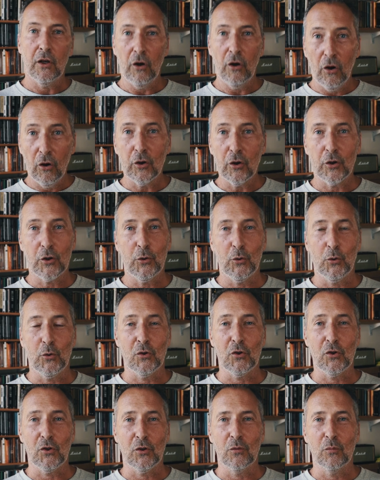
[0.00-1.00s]

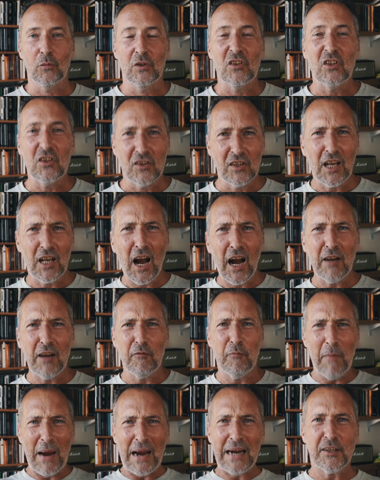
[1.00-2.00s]
holocaust, which is the kind of
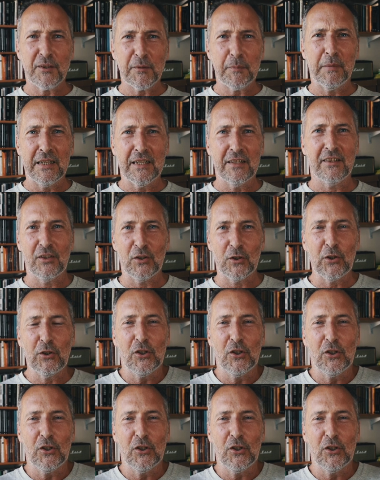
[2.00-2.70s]
maximalist you,